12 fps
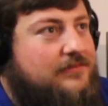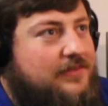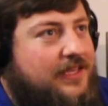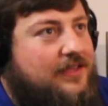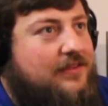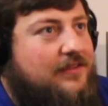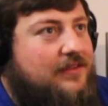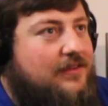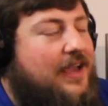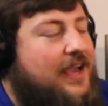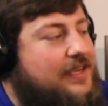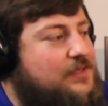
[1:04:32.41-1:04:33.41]
like,
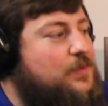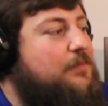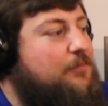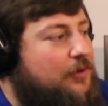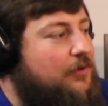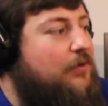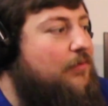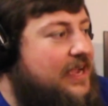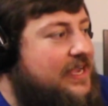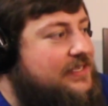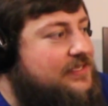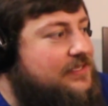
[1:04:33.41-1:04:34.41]
as we
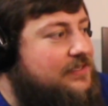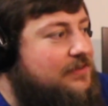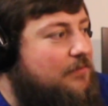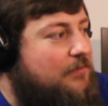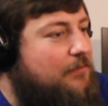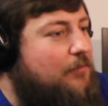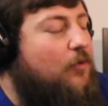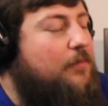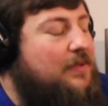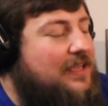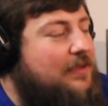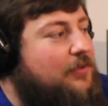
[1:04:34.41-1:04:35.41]
progress,
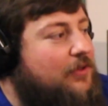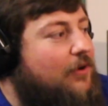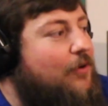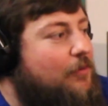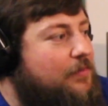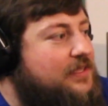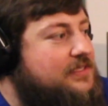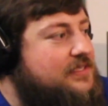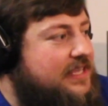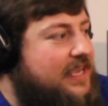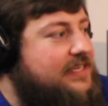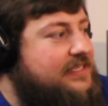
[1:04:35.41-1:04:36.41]
more people are open
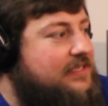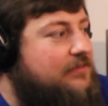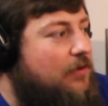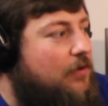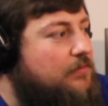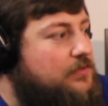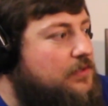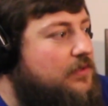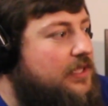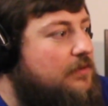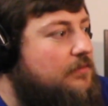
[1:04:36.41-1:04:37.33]
to the idea of homeschooling.